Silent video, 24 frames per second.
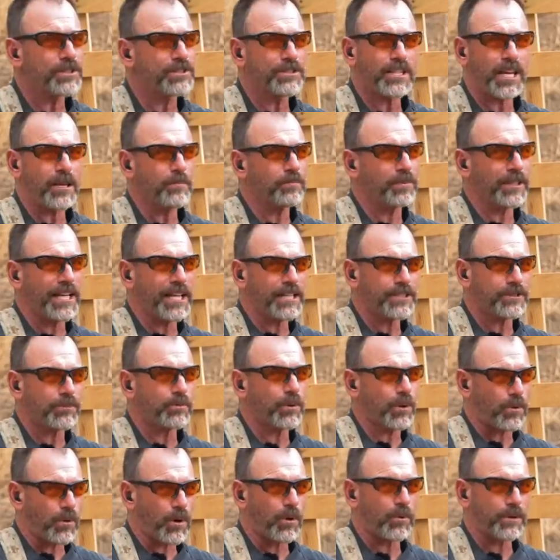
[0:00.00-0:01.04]
the same place as
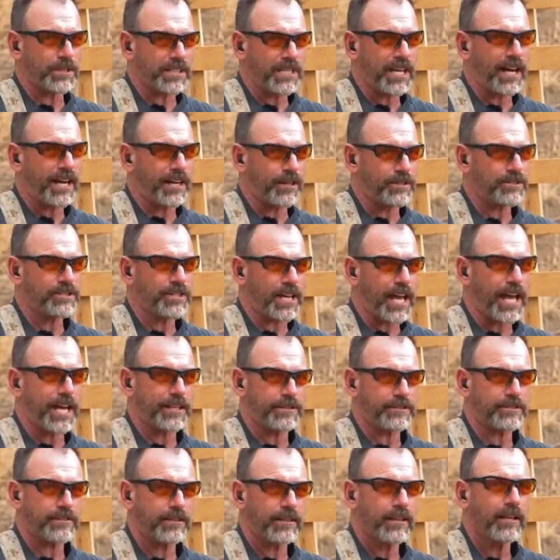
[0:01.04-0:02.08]
we were with the iron
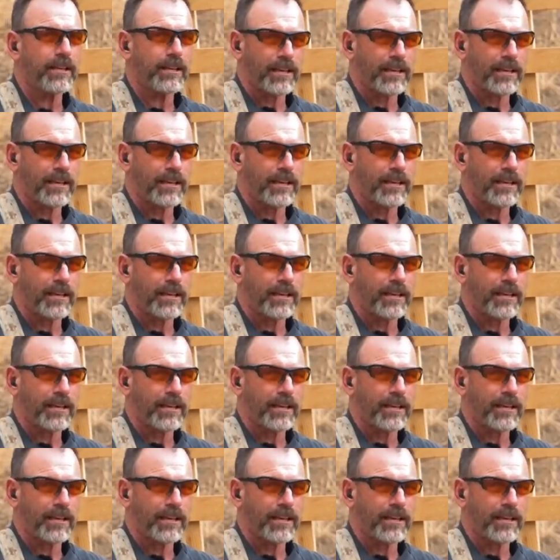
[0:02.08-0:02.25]
sights.